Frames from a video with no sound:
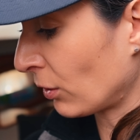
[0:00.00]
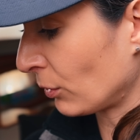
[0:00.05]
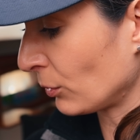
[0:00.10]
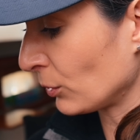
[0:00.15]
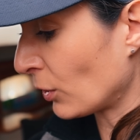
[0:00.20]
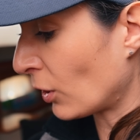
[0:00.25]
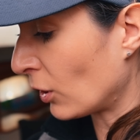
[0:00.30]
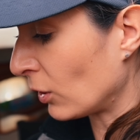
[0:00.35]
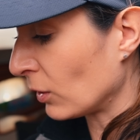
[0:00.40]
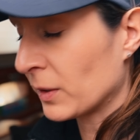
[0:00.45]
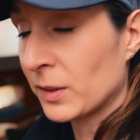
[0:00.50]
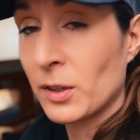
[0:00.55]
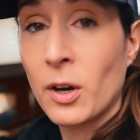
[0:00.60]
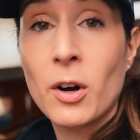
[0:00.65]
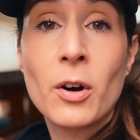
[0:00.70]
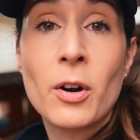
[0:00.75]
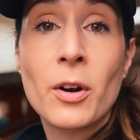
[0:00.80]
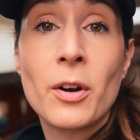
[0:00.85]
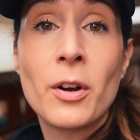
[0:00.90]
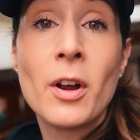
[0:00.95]
through hulls
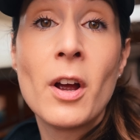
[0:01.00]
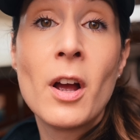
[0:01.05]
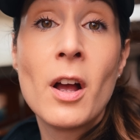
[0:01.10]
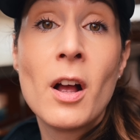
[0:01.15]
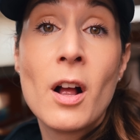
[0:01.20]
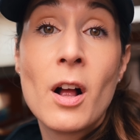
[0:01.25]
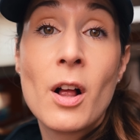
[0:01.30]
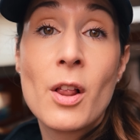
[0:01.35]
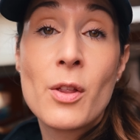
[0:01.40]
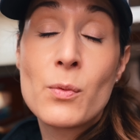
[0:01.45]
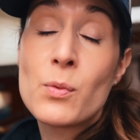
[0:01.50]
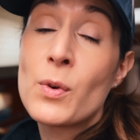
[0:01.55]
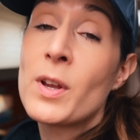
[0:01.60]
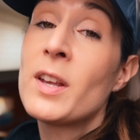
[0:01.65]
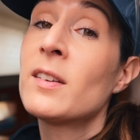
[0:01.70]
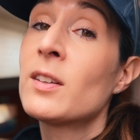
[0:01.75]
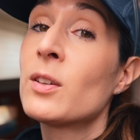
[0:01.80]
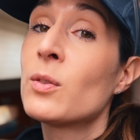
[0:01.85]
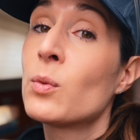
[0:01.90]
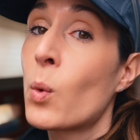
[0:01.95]
are the
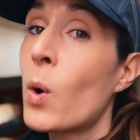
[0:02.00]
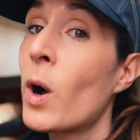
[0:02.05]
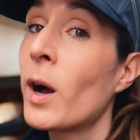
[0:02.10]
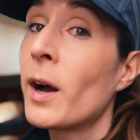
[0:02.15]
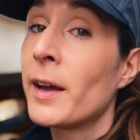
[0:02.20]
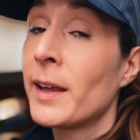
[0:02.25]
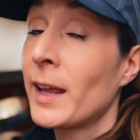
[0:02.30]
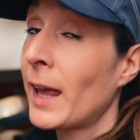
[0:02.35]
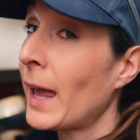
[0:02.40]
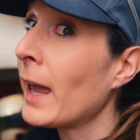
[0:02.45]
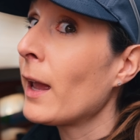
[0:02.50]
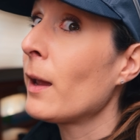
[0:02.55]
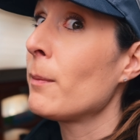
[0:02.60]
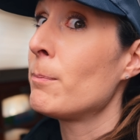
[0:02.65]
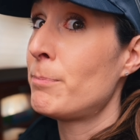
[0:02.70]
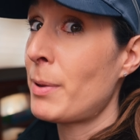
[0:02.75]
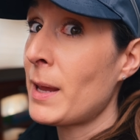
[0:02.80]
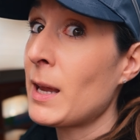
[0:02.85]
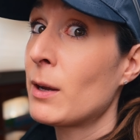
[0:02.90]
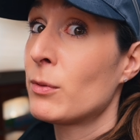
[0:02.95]
reason why, a
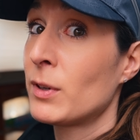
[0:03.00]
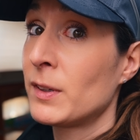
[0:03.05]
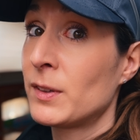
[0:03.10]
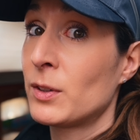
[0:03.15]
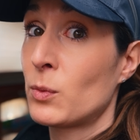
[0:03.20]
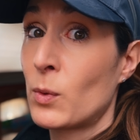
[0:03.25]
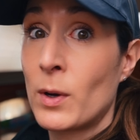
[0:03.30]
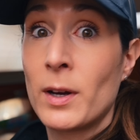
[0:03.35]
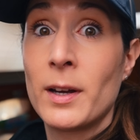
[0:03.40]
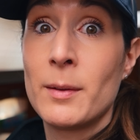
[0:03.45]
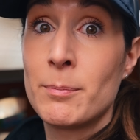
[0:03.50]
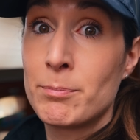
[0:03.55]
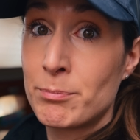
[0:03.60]
big reason why